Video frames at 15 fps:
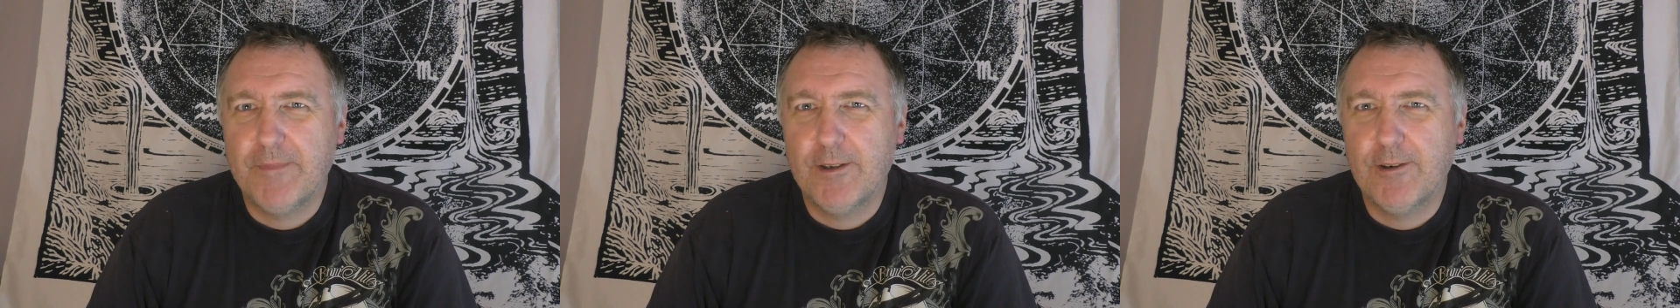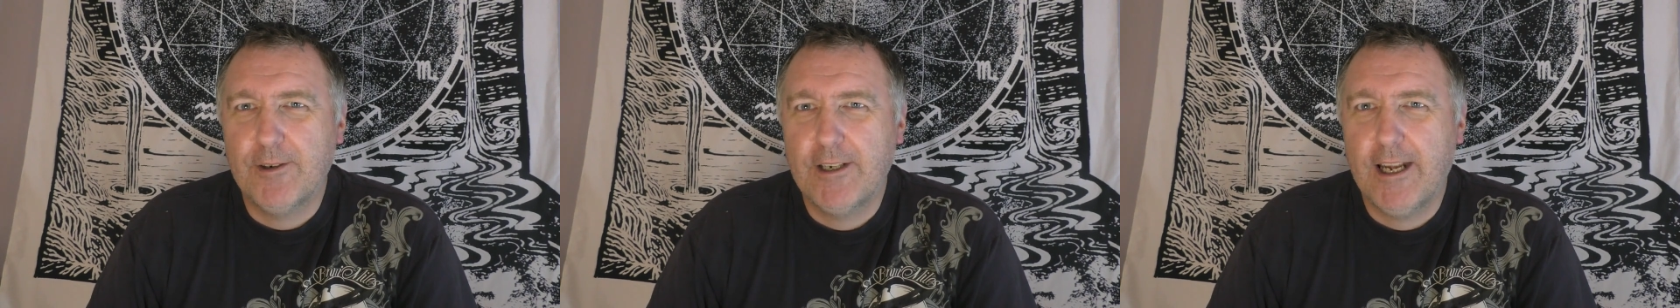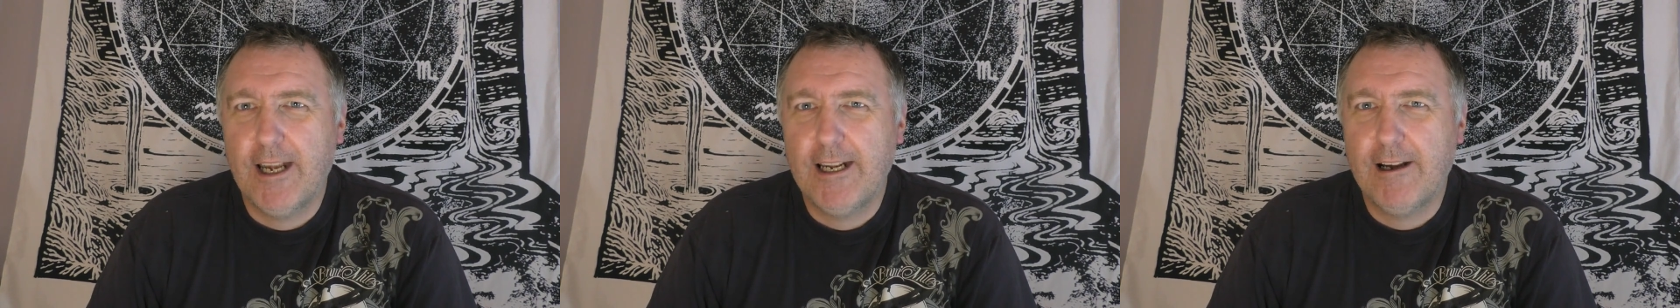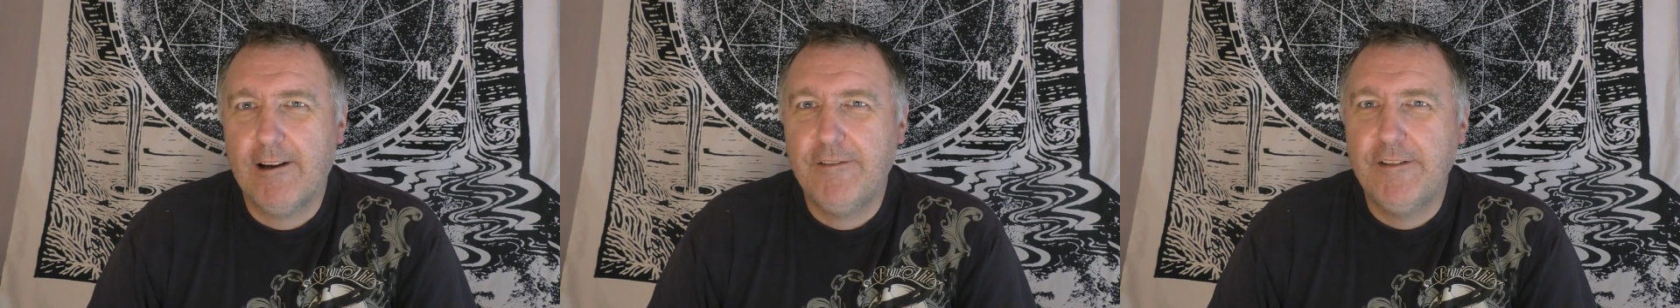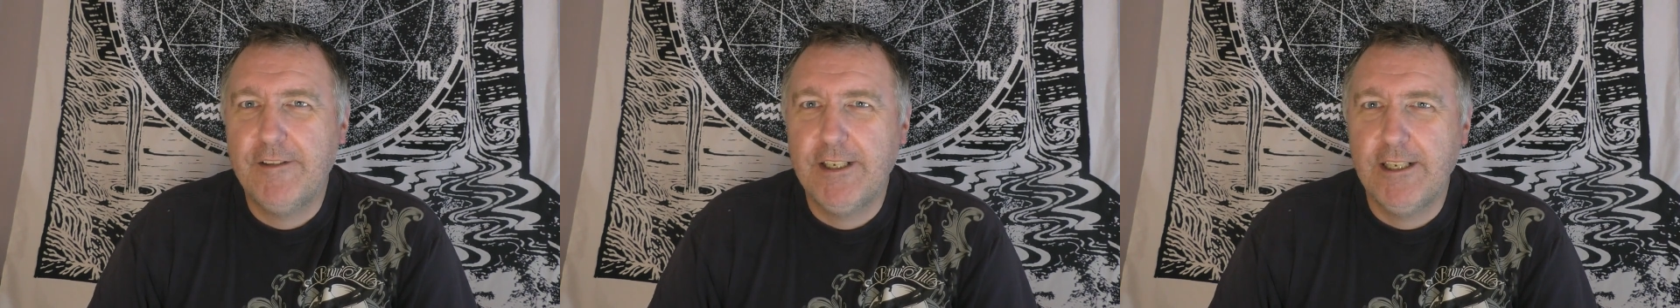Okay, now
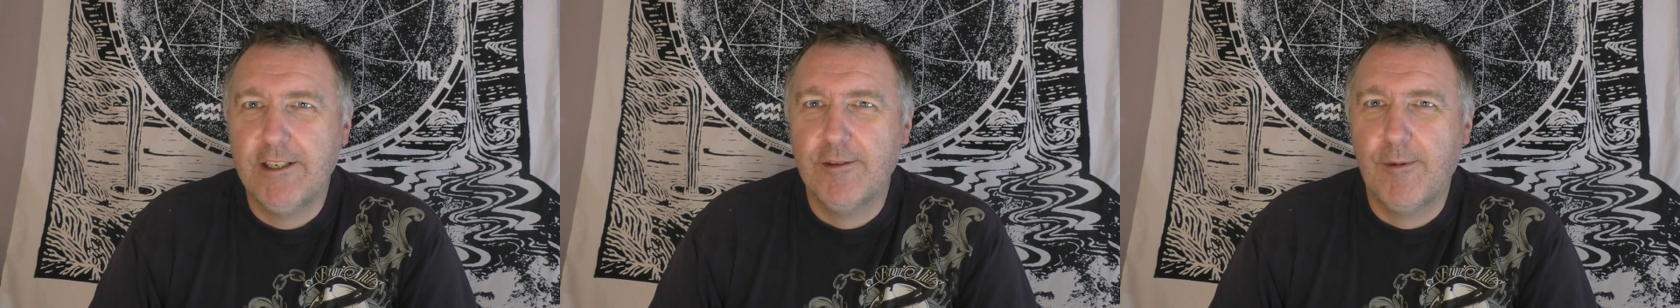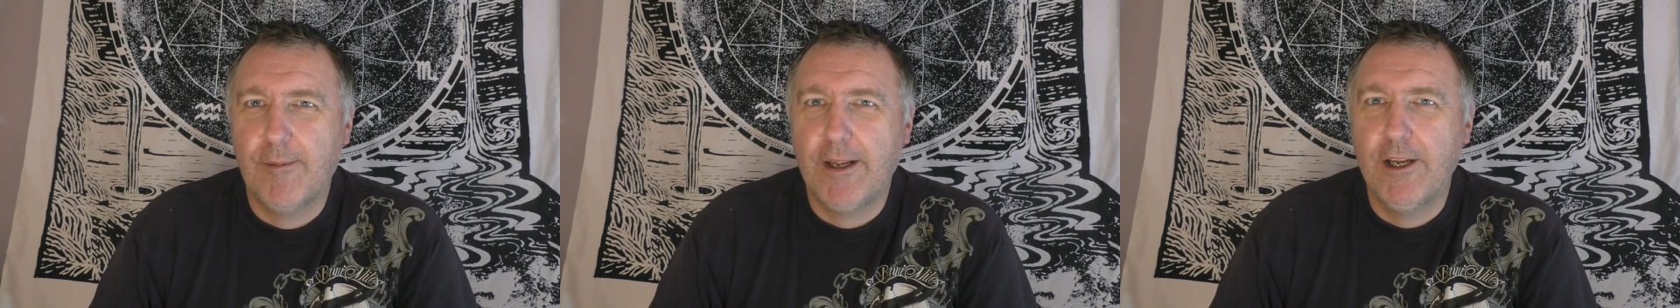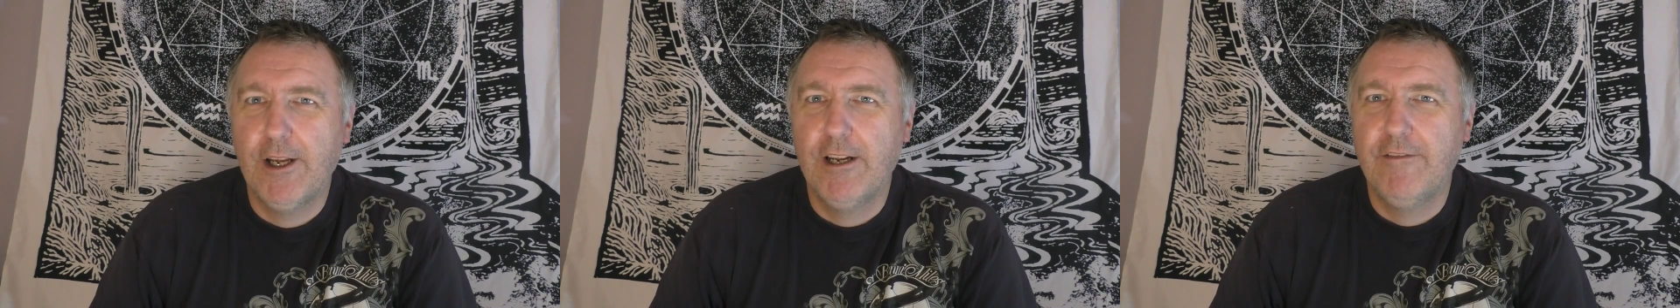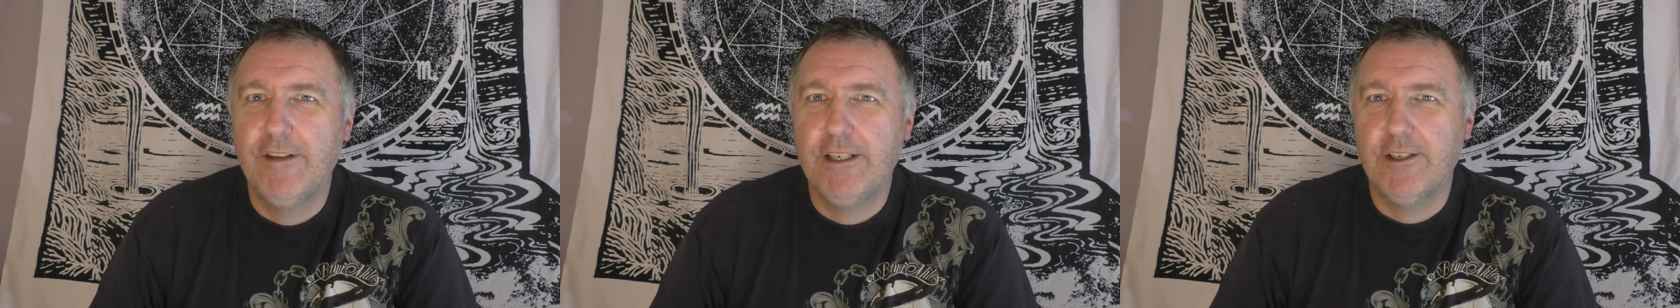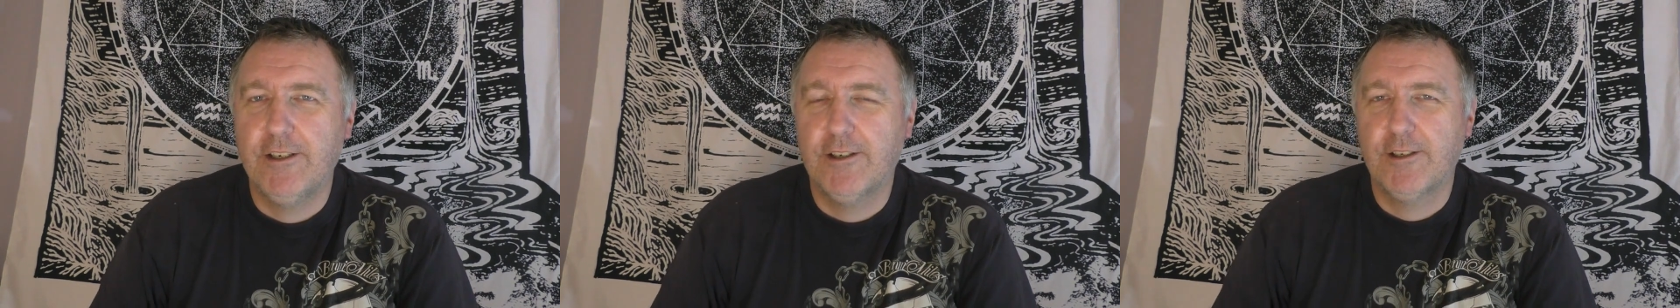if you've seen some of my early
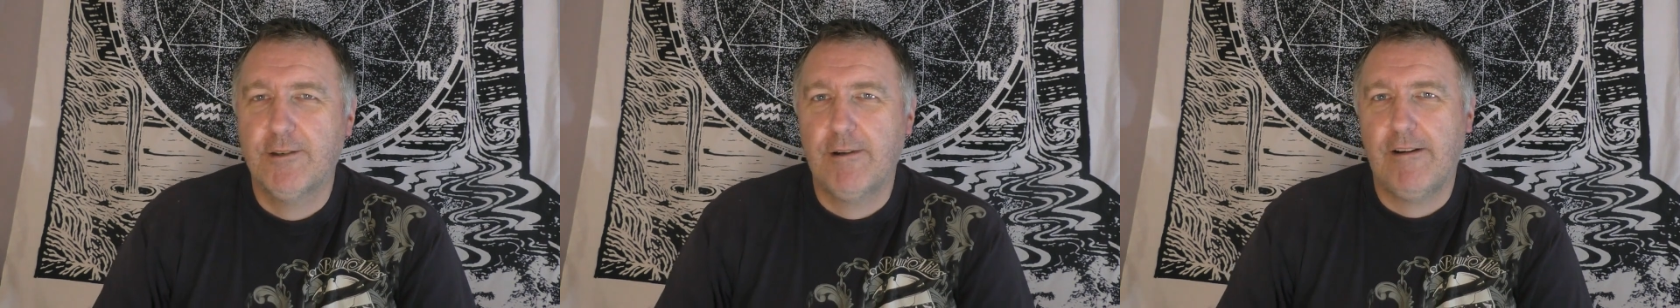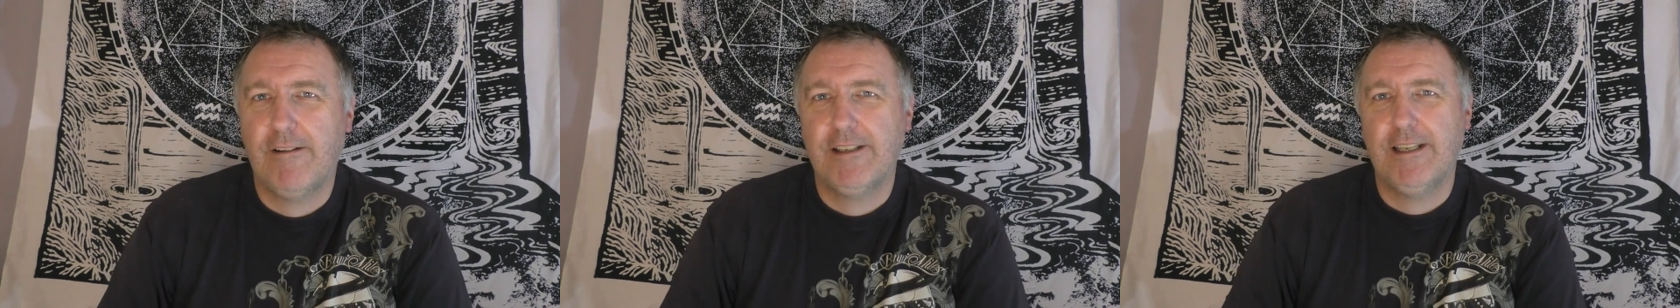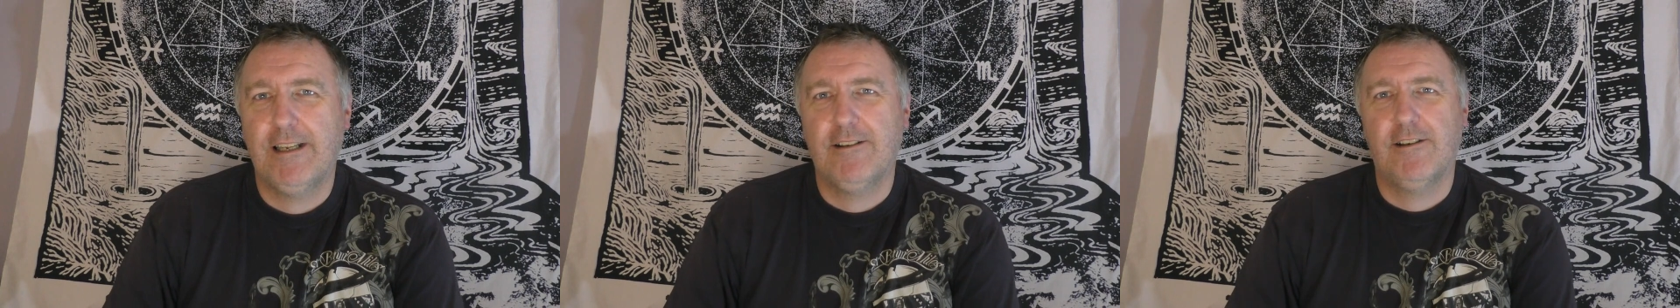videos where I said,